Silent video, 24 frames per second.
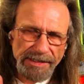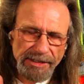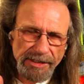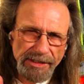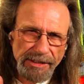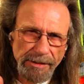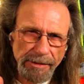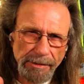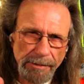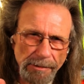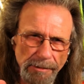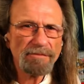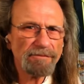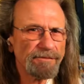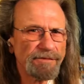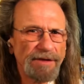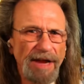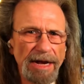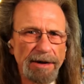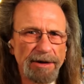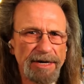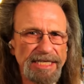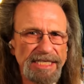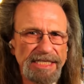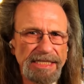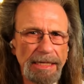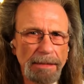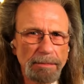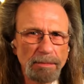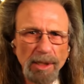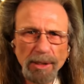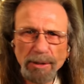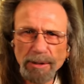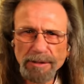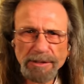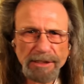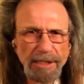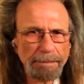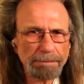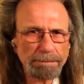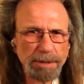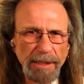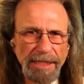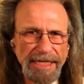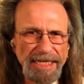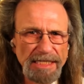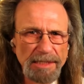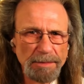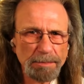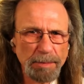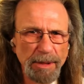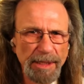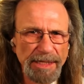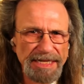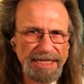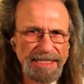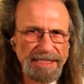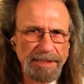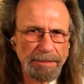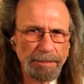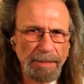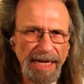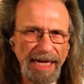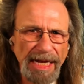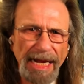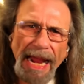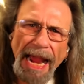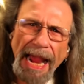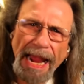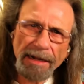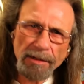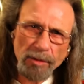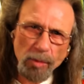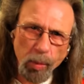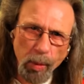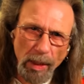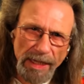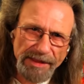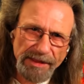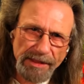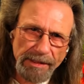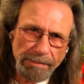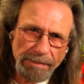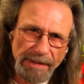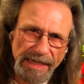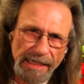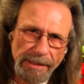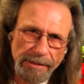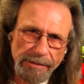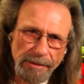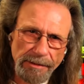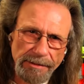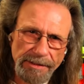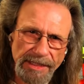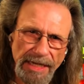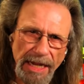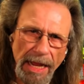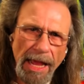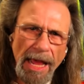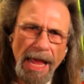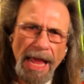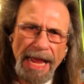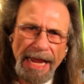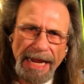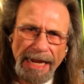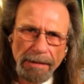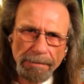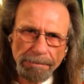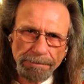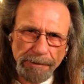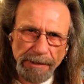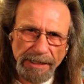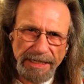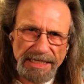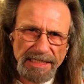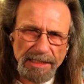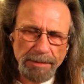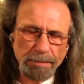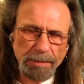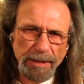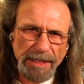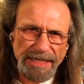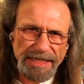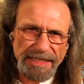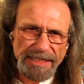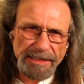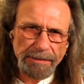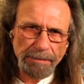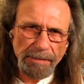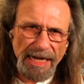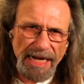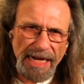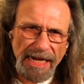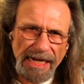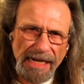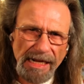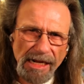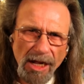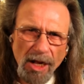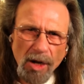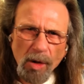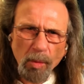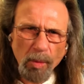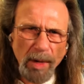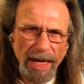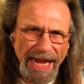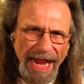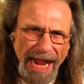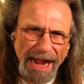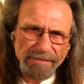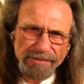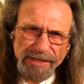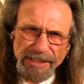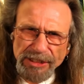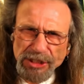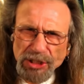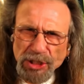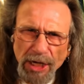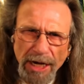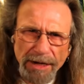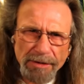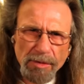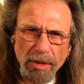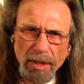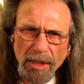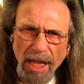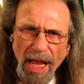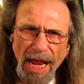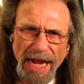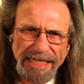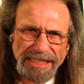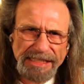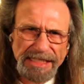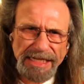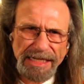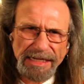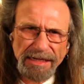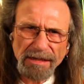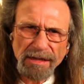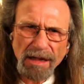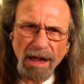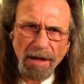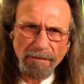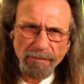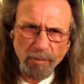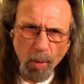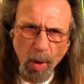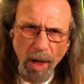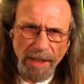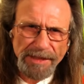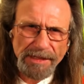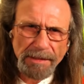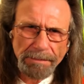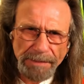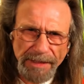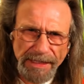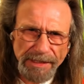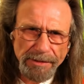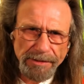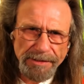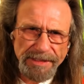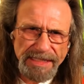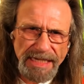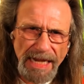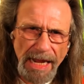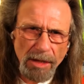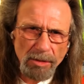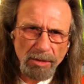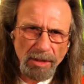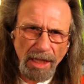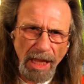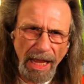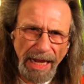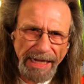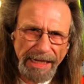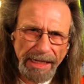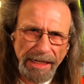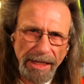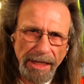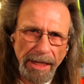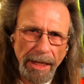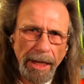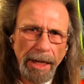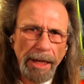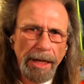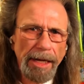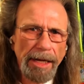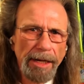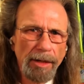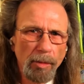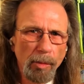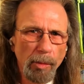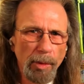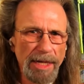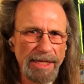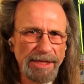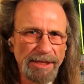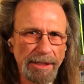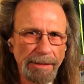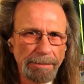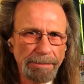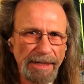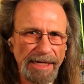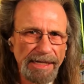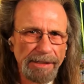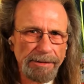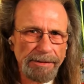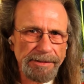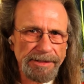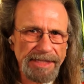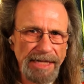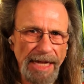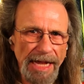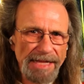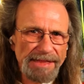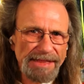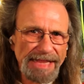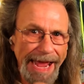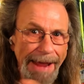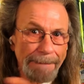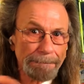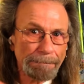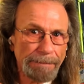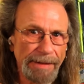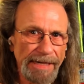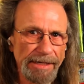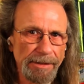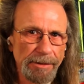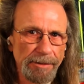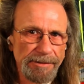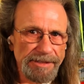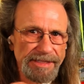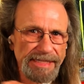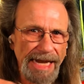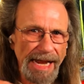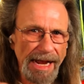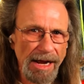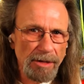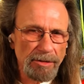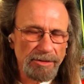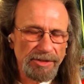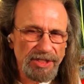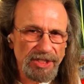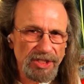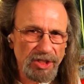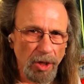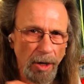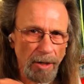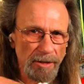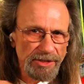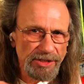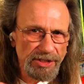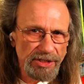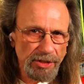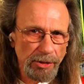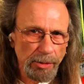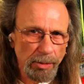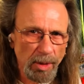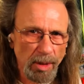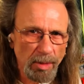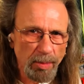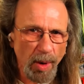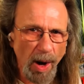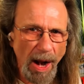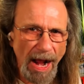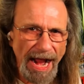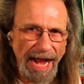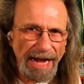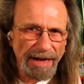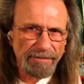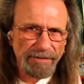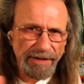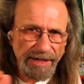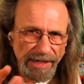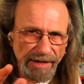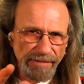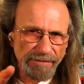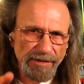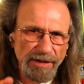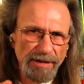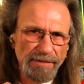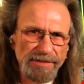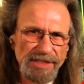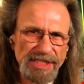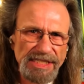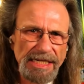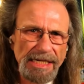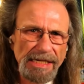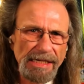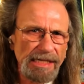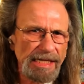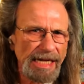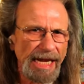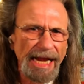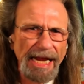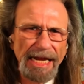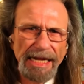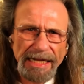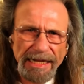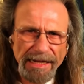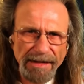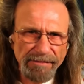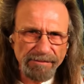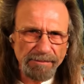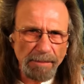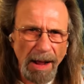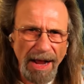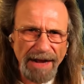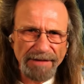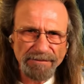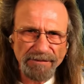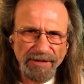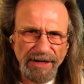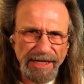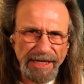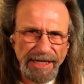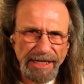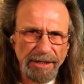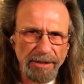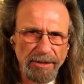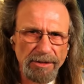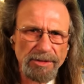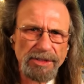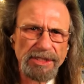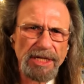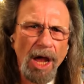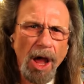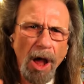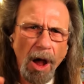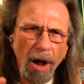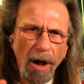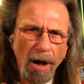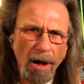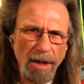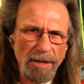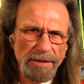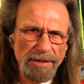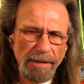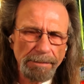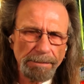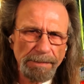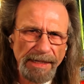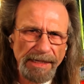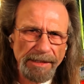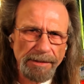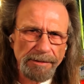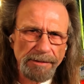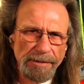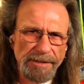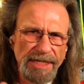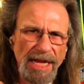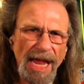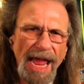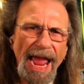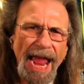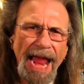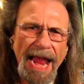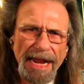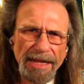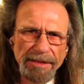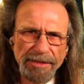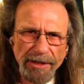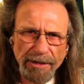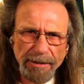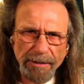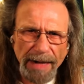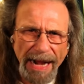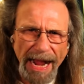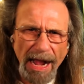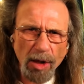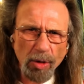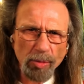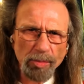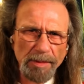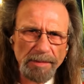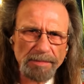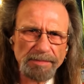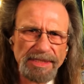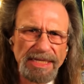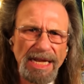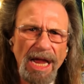2. Very similar to Please Please Me and with the Beatles. In Please Please Me, we have a general idea of what the Beatles sound like. In With the Beatles, that Beatles sound starts to arrive. And if you've seen any of my videos on the Beatles and their albums,